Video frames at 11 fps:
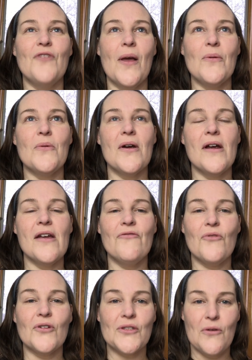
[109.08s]
February
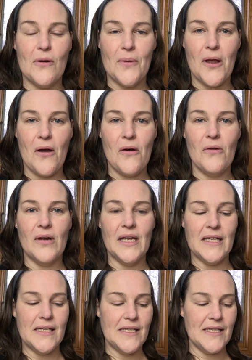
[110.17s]
for Scorpio
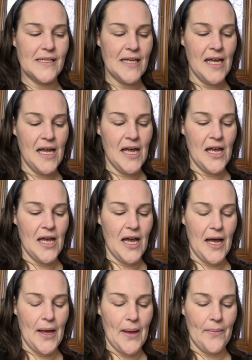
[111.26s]
is
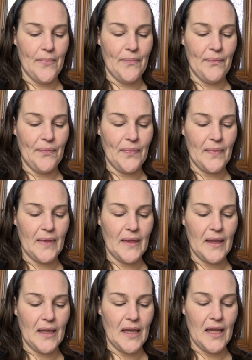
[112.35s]
um,
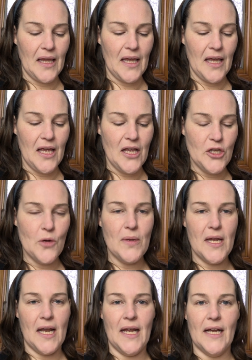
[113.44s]
new
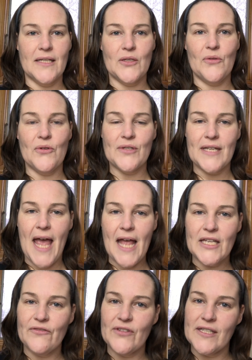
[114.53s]
beginnings. So there's an
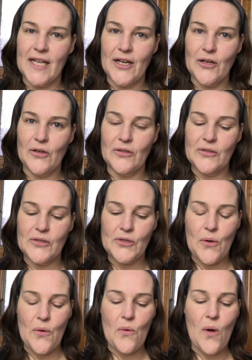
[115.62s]
end of a cycle.
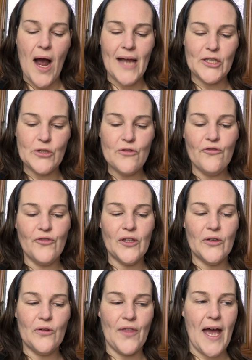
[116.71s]
So I do
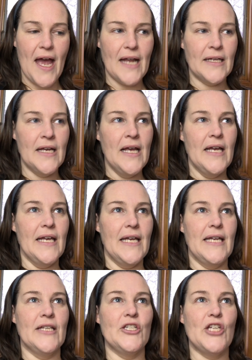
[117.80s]
feel that
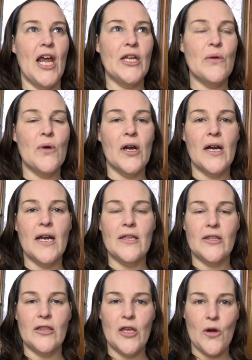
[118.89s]
in
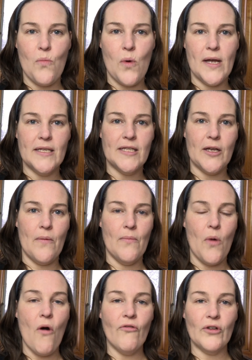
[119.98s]
January, there was
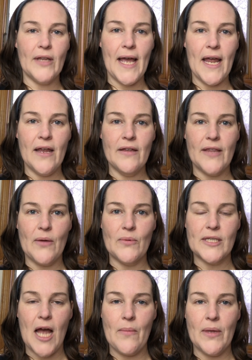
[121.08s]
some overlay that
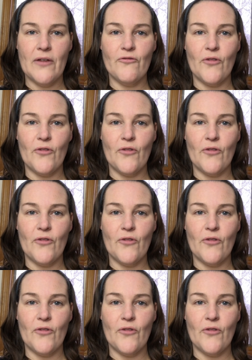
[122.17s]
was coming